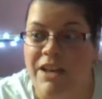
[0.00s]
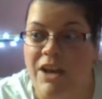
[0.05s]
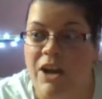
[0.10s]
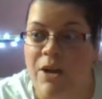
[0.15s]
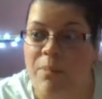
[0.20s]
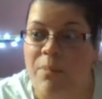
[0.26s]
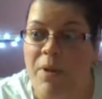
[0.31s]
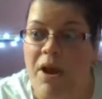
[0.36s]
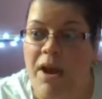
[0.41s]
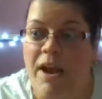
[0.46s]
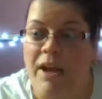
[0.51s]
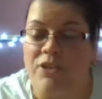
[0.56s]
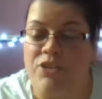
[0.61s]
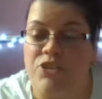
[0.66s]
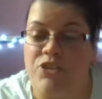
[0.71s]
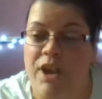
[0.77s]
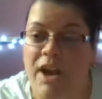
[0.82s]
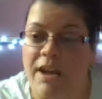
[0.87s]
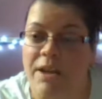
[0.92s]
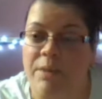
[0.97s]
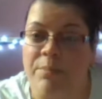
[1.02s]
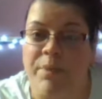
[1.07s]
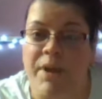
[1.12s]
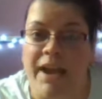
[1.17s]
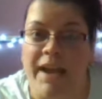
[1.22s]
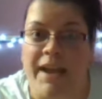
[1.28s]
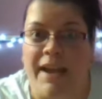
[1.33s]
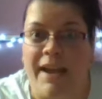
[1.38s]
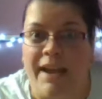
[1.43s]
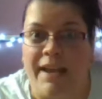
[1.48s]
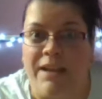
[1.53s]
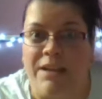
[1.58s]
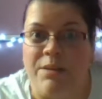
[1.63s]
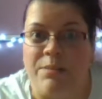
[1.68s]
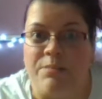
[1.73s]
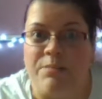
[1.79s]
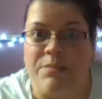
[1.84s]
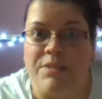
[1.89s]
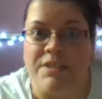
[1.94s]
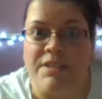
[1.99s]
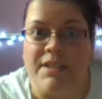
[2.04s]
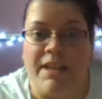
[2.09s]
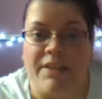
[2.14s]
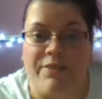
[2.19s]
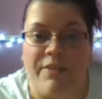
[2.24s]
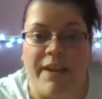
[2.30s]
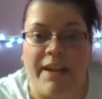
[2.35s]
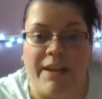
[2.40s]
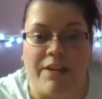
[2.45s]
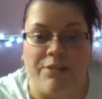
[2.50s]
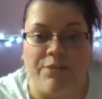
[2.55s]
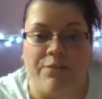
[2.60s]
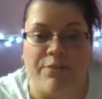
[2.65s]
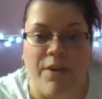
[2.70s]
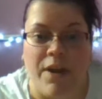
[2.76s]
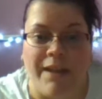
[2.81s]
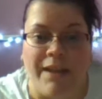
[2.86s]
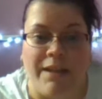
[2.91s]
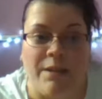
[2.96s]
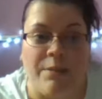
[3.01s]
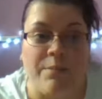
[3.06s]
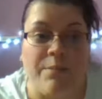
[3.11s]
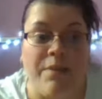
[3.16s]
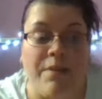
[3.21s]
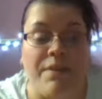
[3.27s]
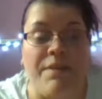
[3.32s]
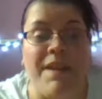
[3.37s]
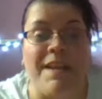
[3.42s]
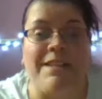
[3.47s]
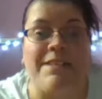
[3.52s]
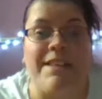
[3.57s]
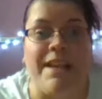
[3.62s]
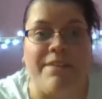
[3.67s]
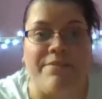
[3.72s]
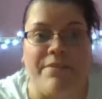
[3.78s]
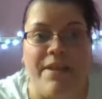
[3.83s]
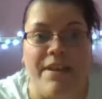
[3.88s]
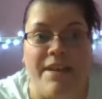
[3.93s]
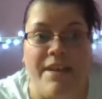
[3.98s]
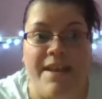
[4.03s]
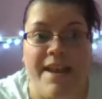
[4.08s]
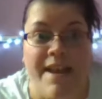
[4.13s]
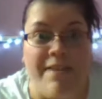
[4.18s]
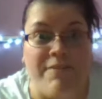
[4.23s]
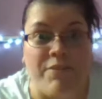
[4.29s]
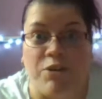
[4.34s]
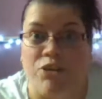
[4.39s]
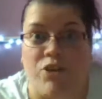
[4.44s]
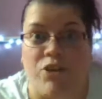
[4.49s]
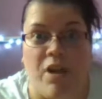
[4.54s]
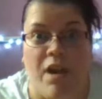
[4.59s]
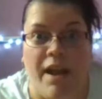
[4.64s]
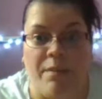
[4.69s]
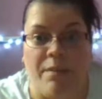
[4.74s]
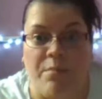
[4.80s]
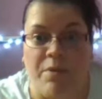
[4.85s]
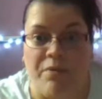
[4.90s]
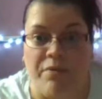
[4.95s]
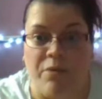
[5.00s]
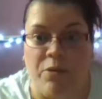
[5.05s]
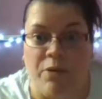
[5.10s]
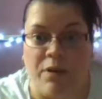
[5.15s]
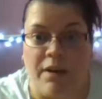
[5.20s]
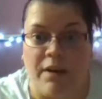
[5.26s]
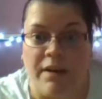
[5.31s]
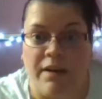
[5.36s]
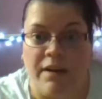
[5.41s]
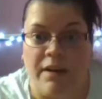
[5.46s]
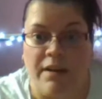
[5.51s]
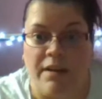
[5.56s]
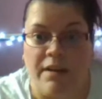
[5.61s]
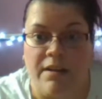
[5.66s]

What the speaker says: I'll try to buy items if I can find them, things I've never tried before.